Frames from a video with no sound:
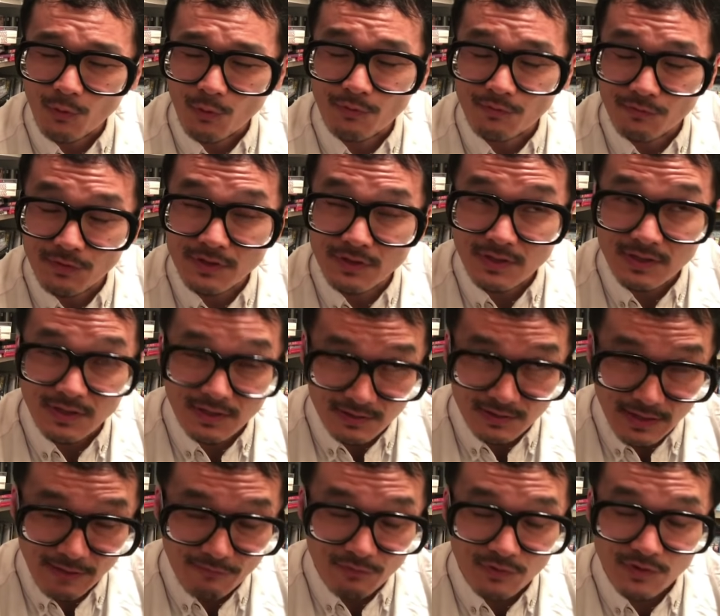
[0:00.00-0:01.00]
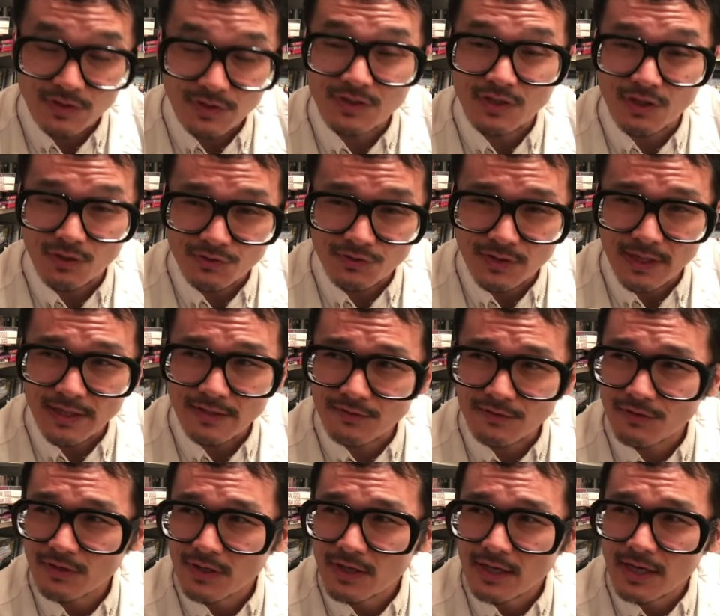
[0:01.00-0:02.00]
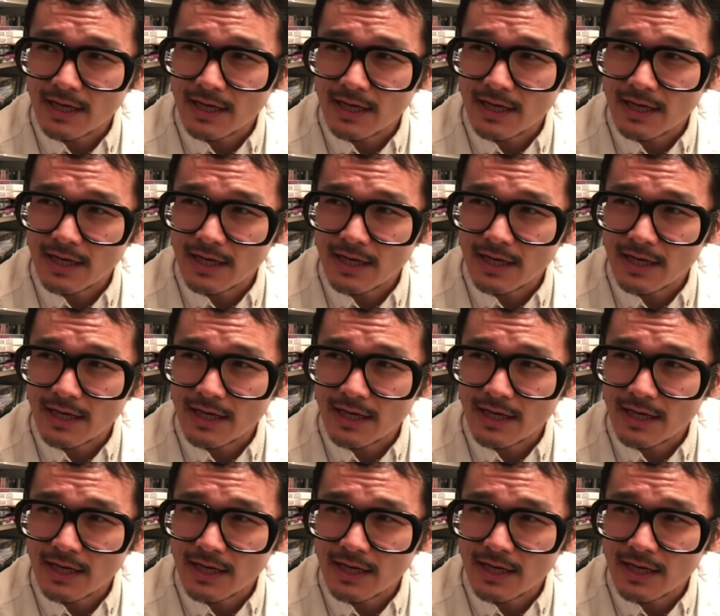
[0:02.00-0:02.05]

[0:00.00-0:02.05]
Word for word: or visit the San Francisco sites